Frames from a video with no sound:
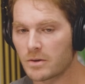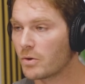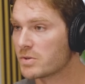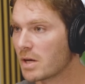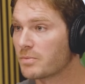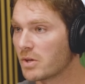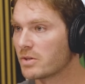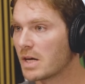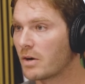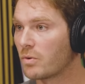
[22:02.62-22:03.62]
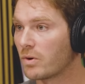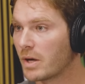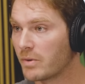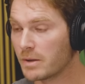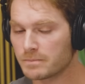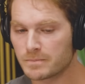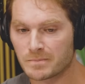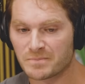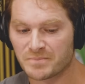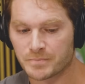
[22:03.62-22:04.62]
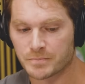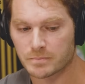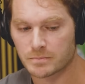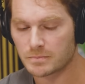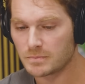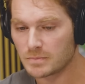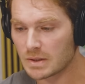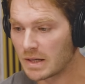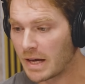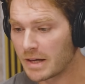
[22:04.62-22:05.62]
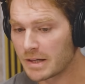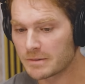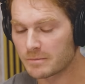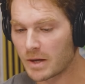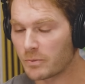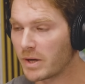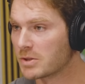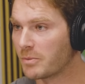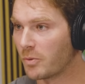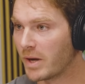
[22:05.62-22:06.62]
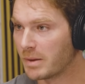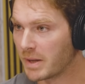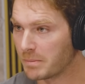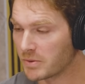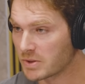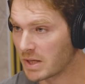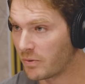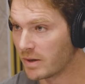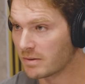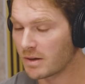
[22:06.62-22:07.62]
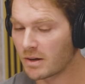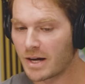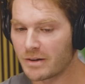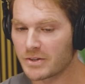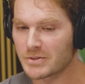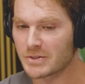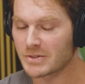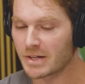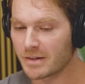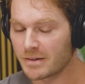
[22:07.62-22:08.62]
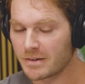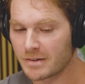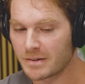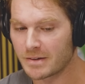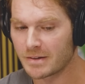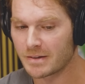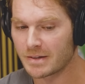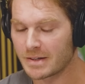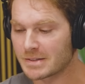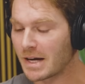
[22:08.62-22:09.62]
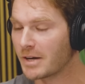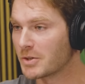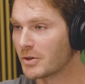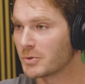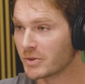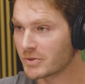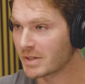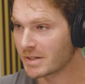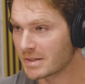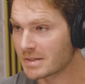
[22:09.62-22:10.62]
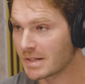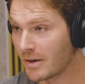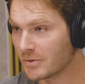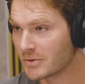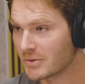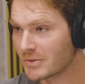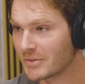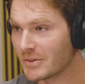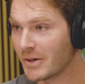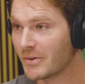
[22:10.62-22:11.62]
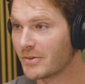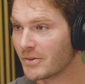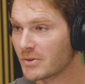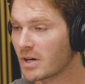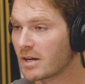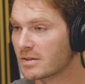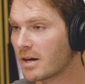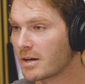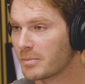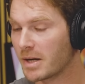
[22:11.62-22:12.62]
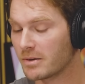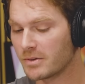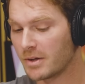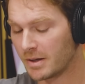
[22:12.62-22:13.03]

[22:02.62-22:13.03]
close up to the tech world, I went, I read some of the white papers and I went, a lot of this is not as altruistic as it sounds. You know, there's a lot of talk about